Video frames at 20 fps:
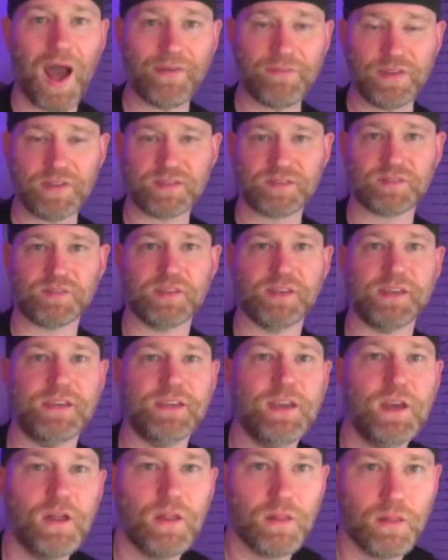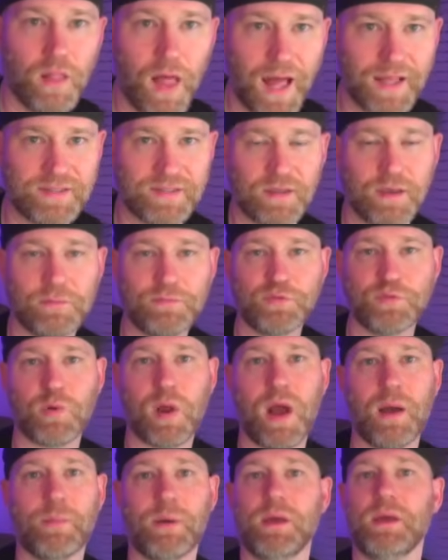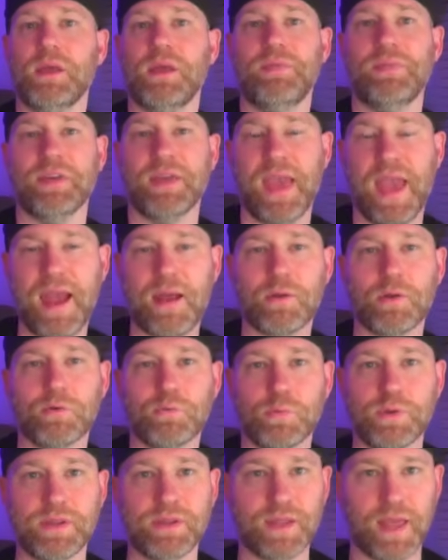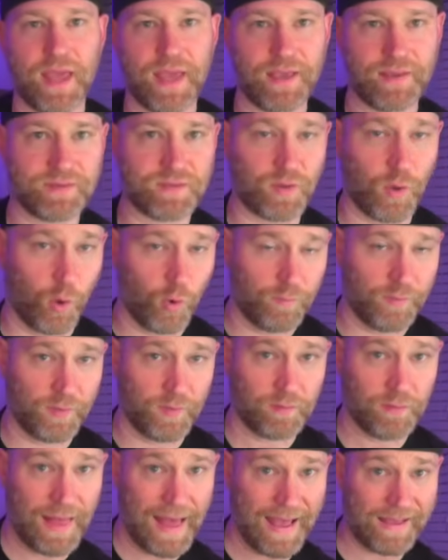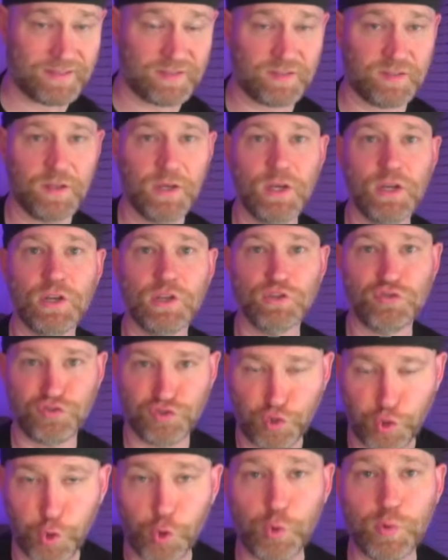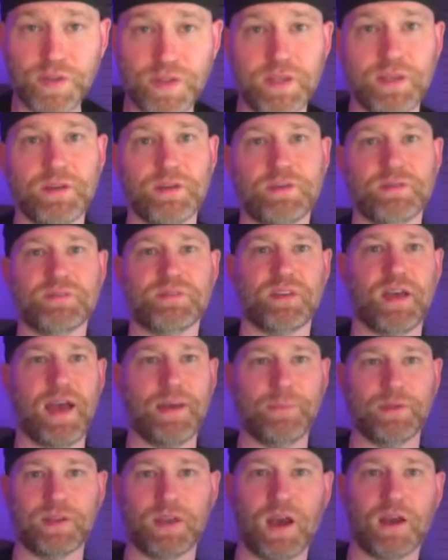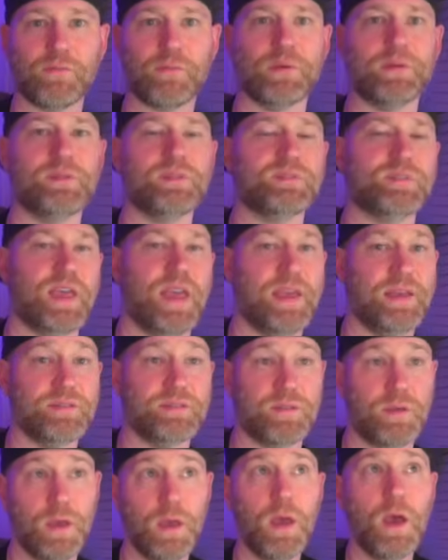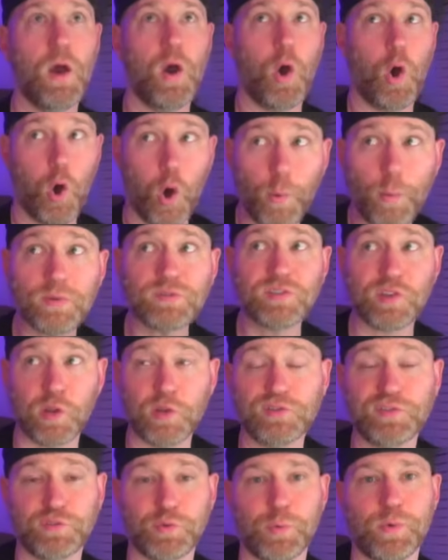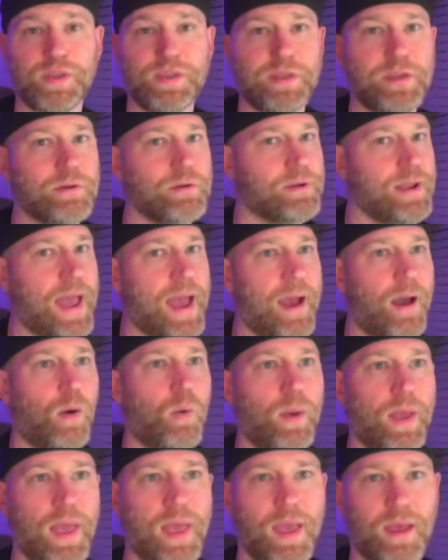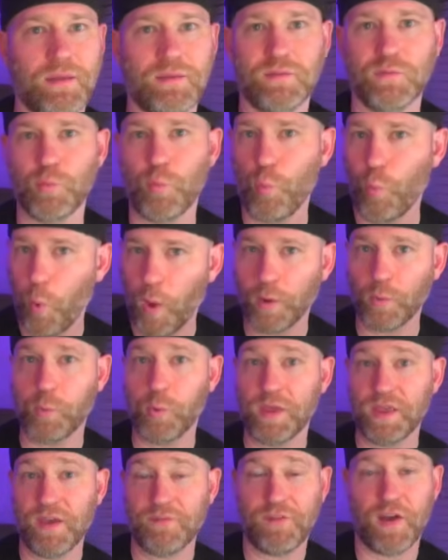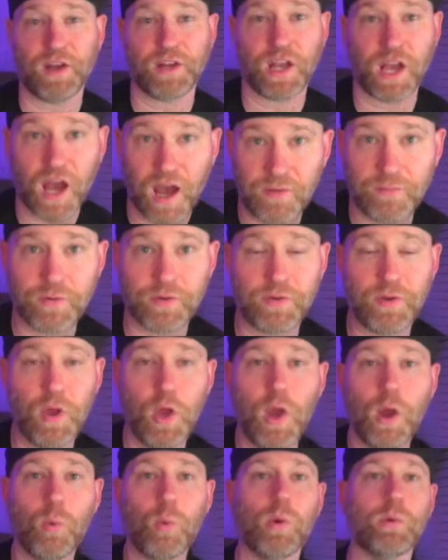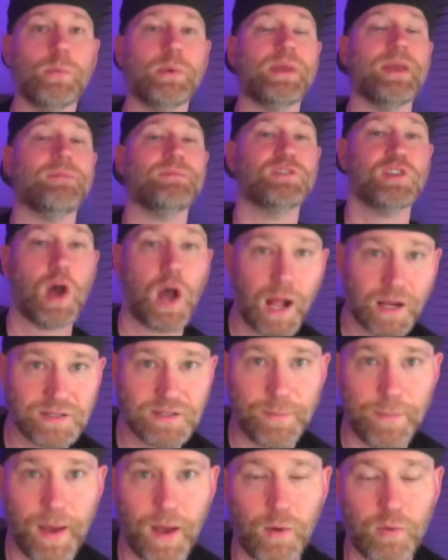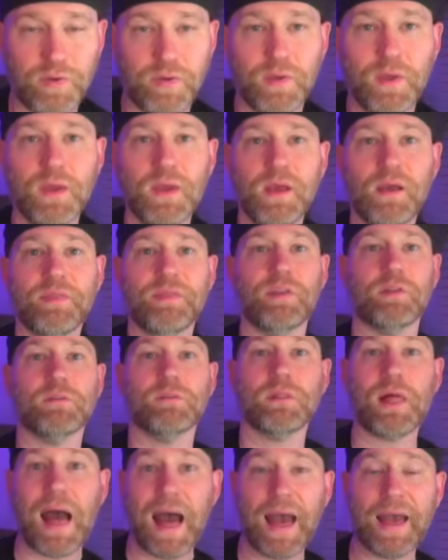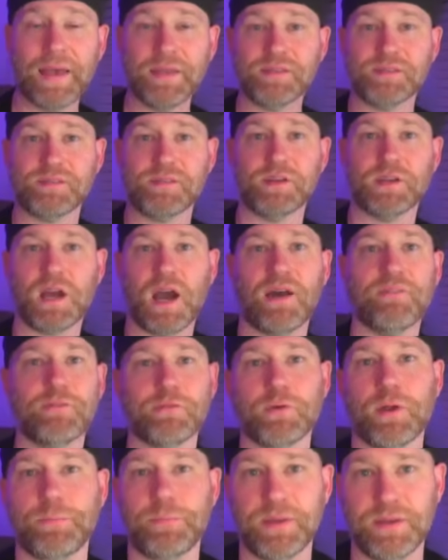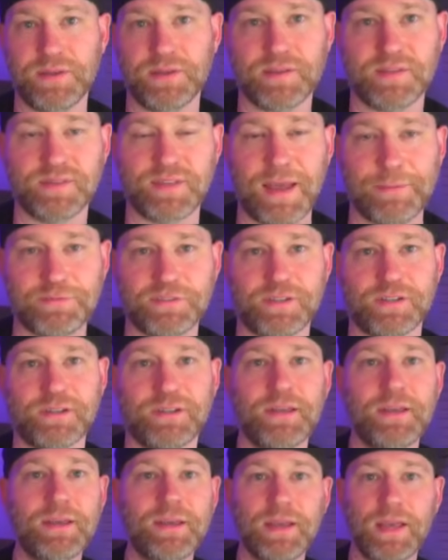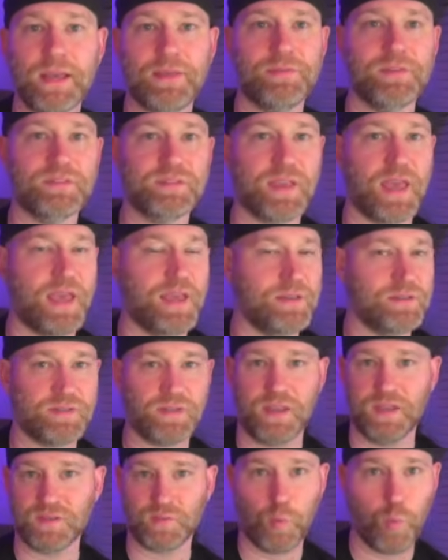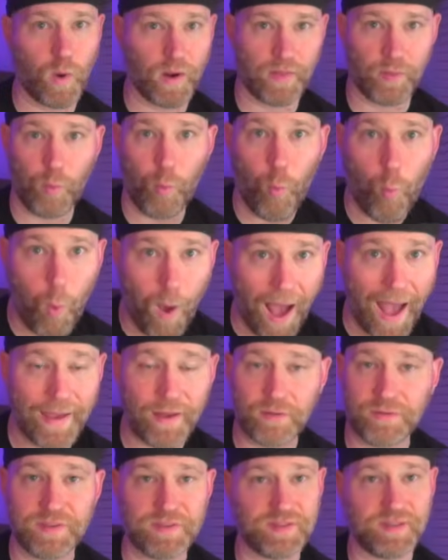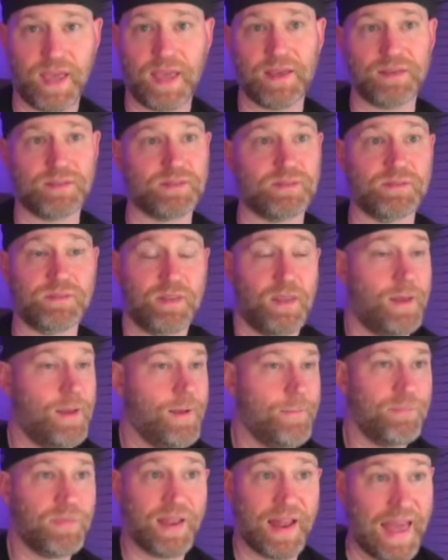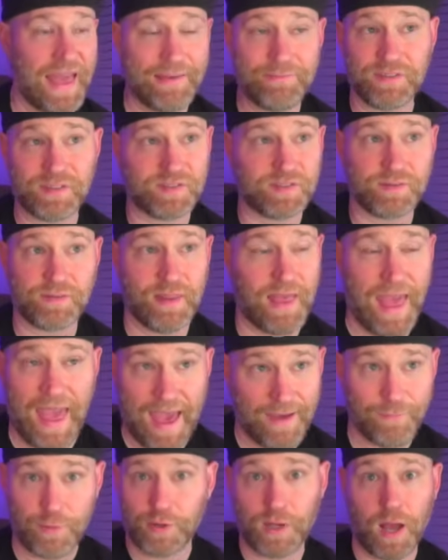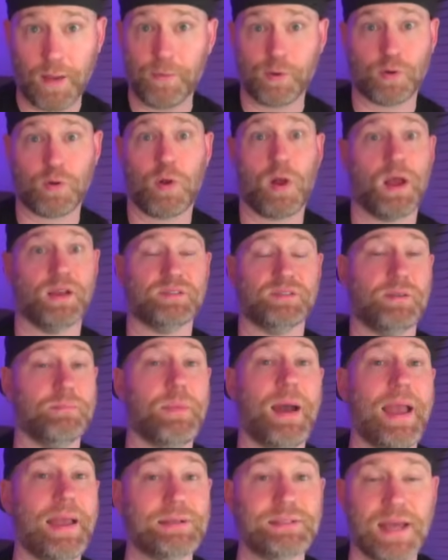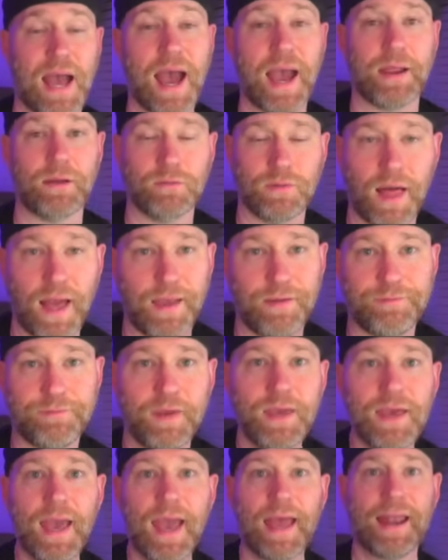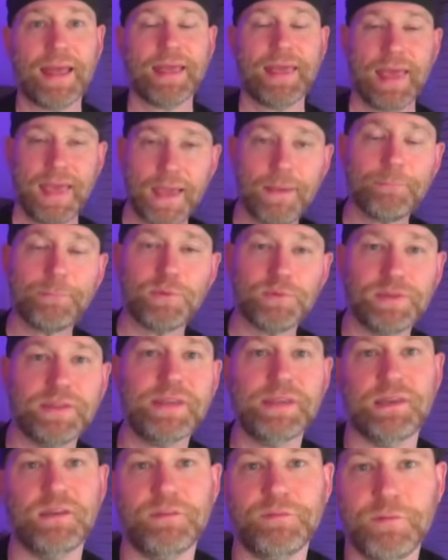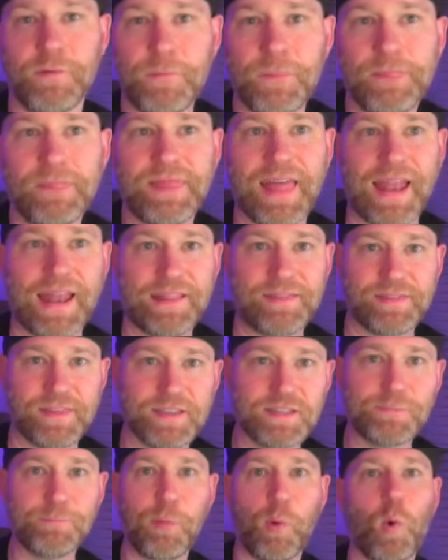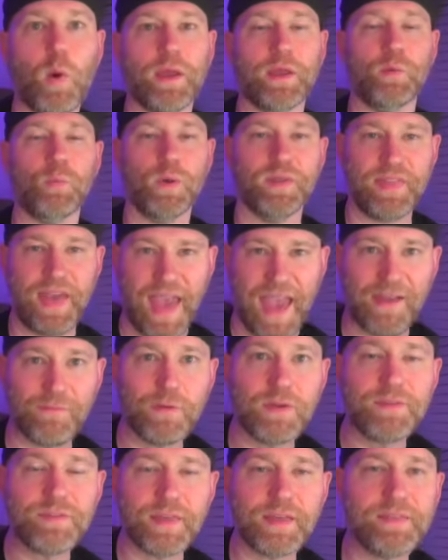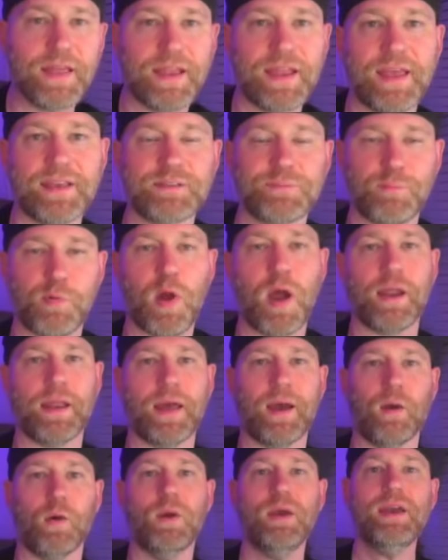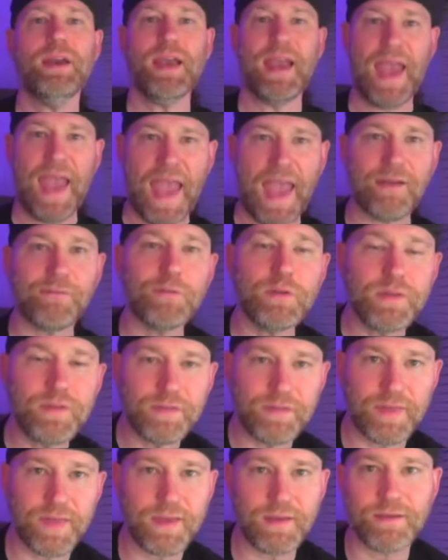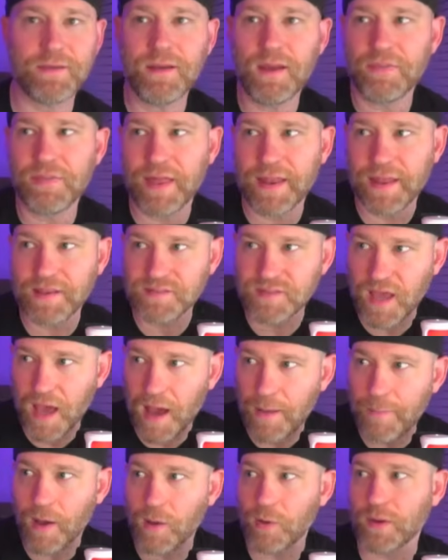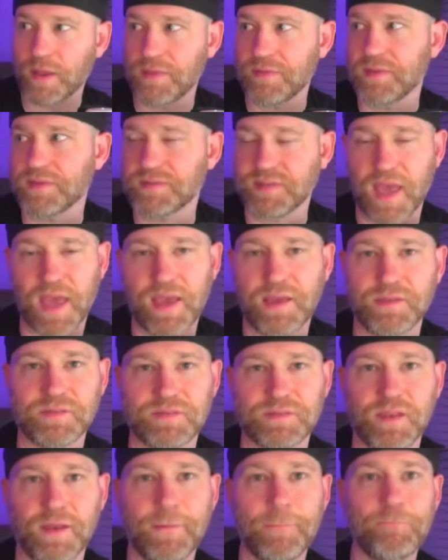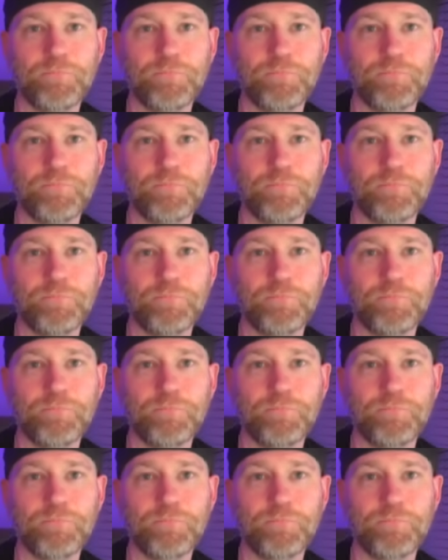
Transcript: obviously, lots of drama in the Karen Read case over the last 2 years. I've been covering this case almost close to a year now, and what we have uncovered, what we have talked about, the lies, the cover-up, and deception in this case is one of the wildest cases that I have ever come across in my entire life. And I can't believe that at this point, with everything that has brought out, everything that has come out in this case,